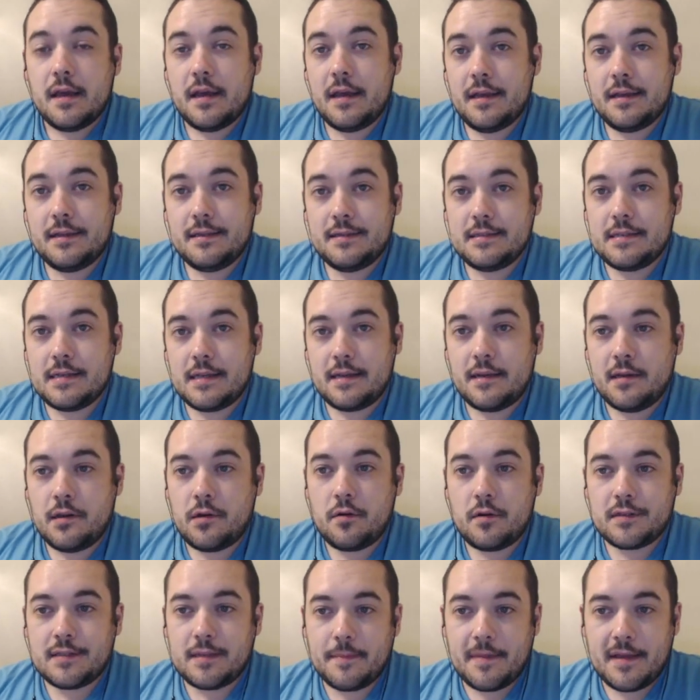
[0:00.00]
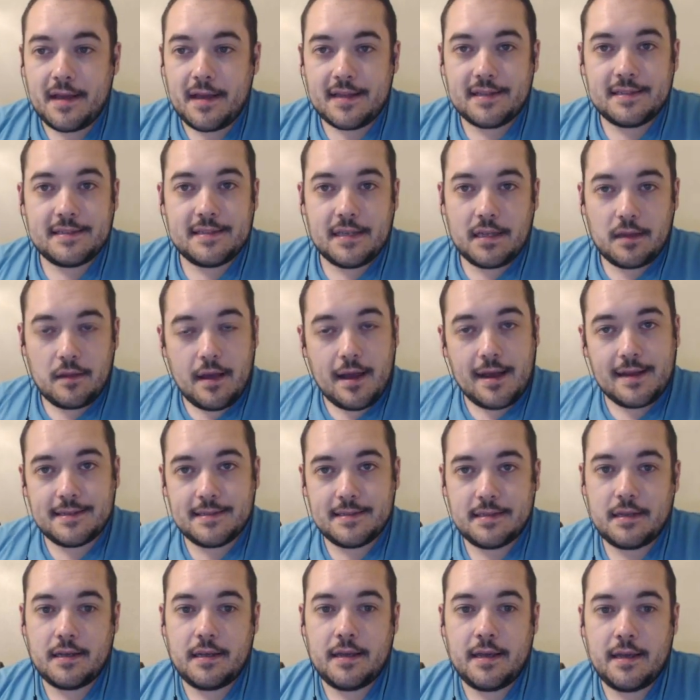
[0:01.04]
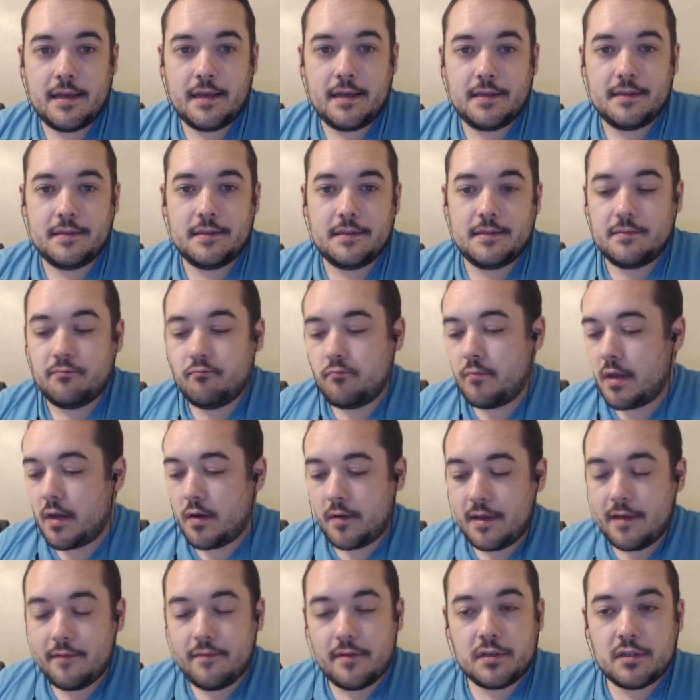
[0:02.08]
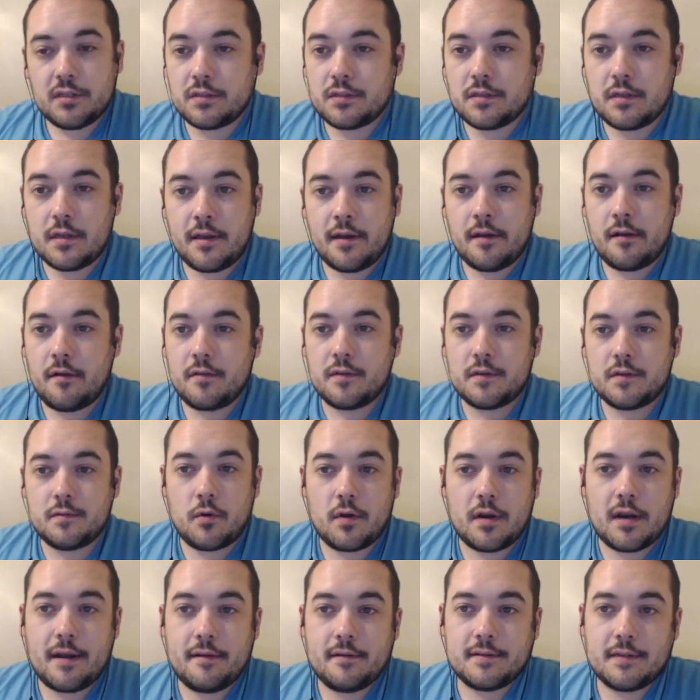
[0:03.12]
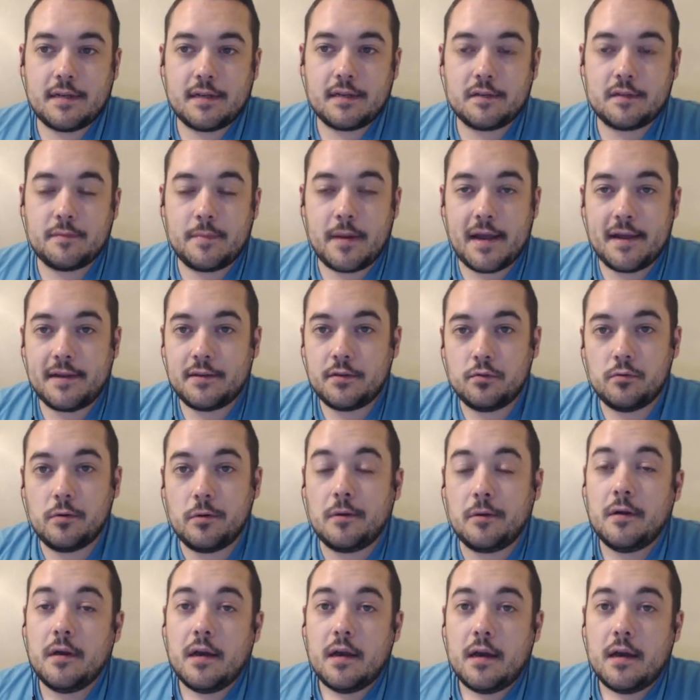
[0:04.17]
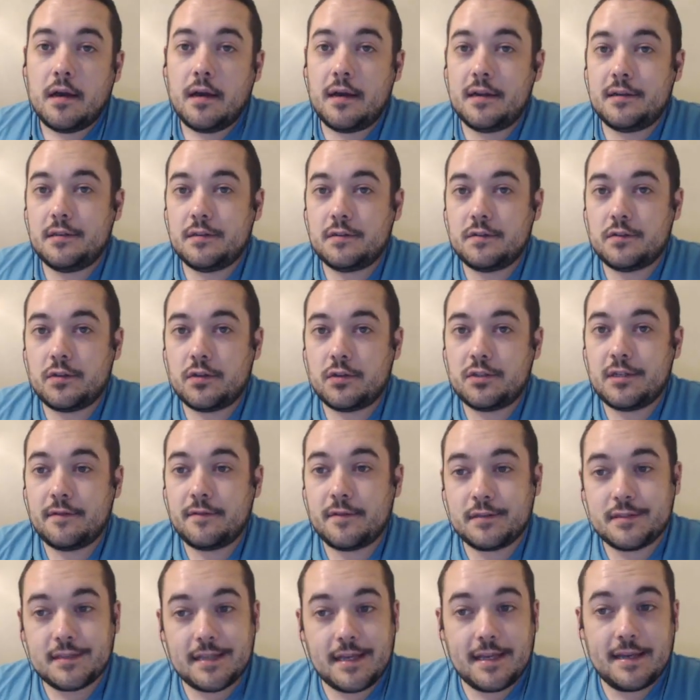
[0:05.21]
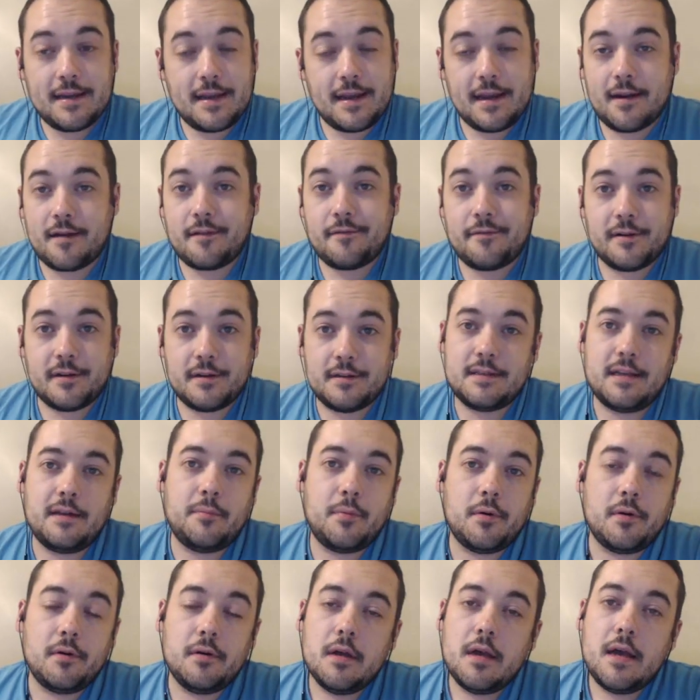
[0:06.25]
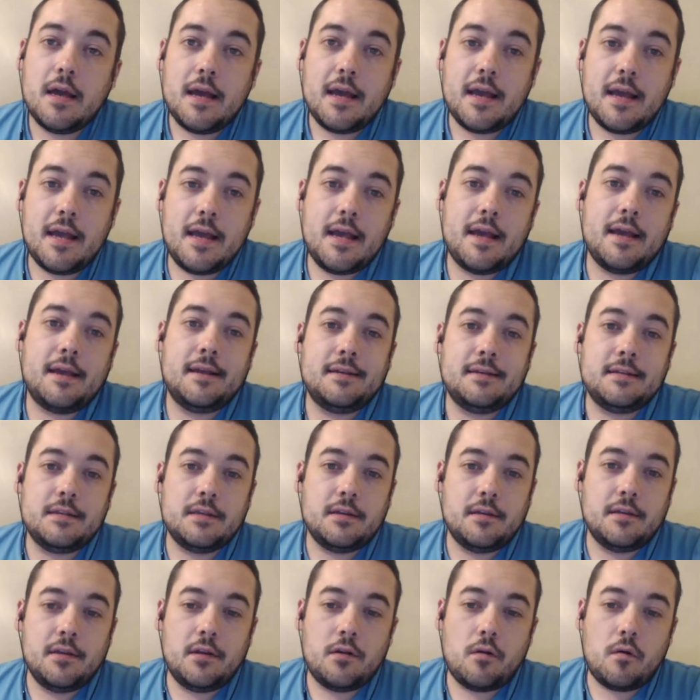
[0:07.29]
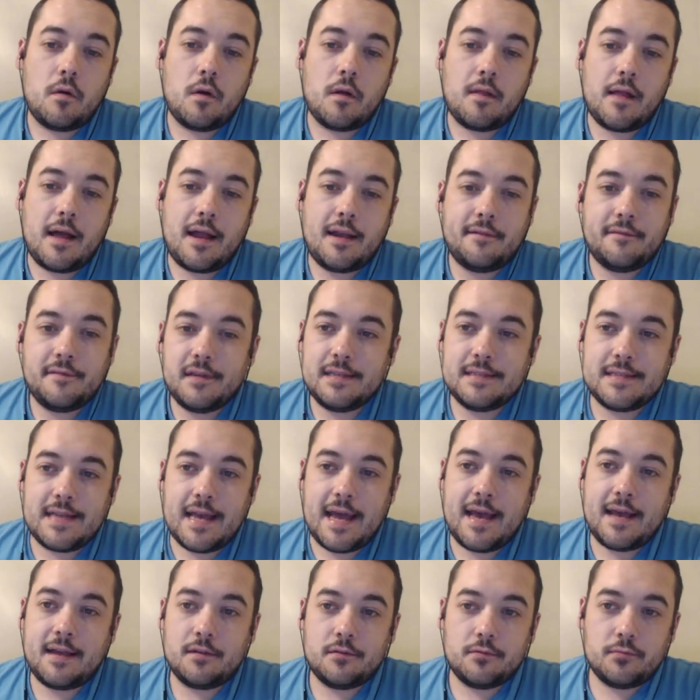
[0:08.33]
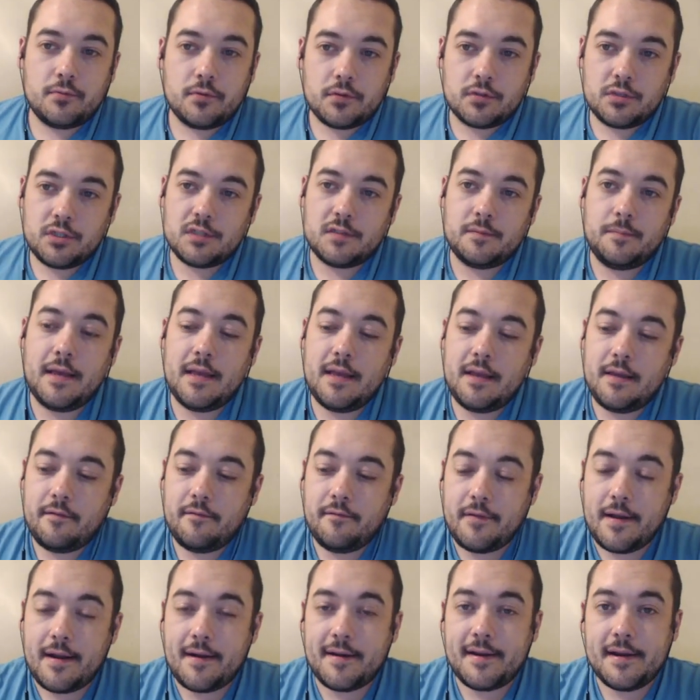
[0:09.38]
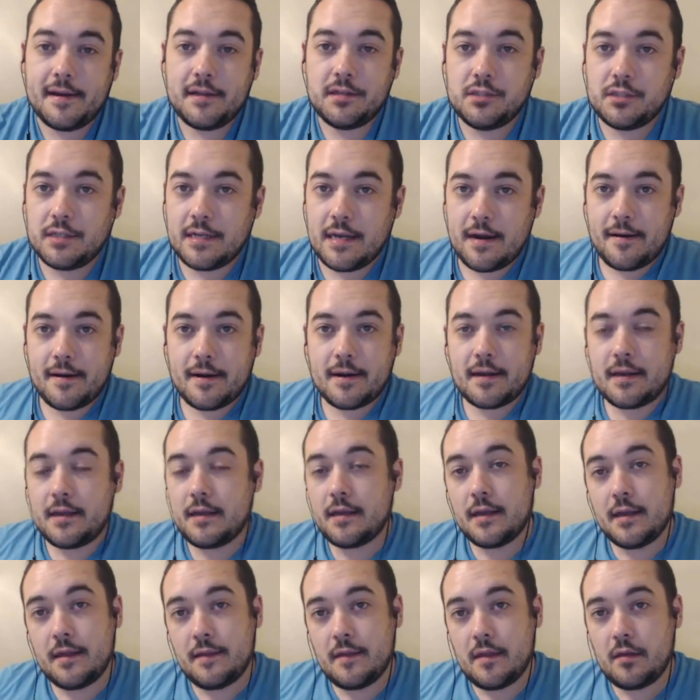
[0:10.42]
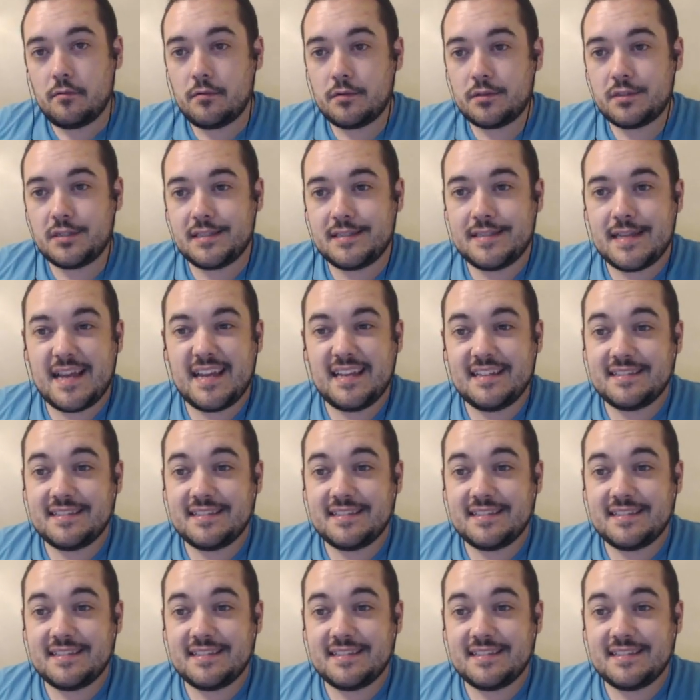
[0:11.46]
And it's something I see a lot. And even just this morning I was on a spy tool just searching for skincare, for example, and a lot of these ads will just be very generic, and they will just say